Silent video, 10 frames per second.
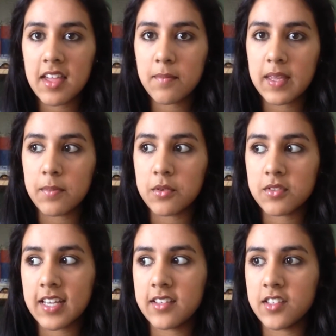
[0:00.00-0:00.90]
then people
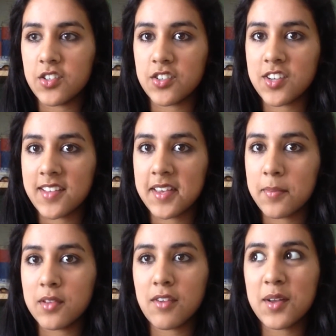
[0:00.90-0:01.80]
tend to just shut
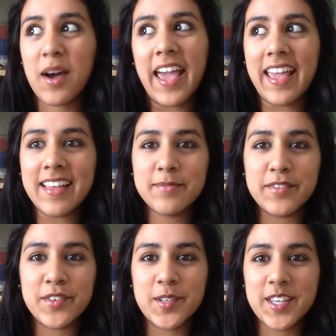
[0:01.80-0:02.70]
up and run away
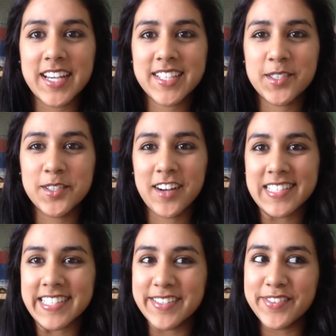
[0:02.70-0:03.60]
before you get too
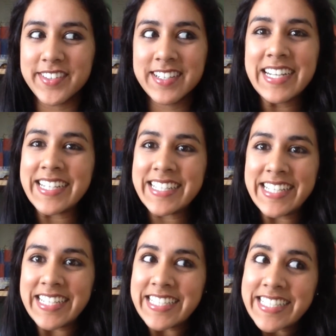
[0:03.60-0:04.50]
aggressive.
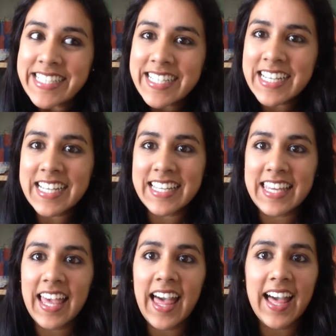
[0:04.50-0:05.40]

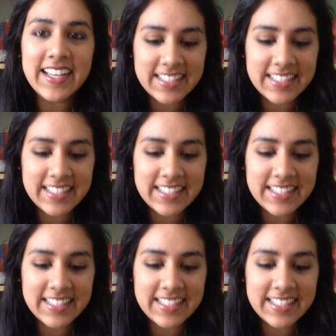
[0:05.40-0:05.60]
Yeah.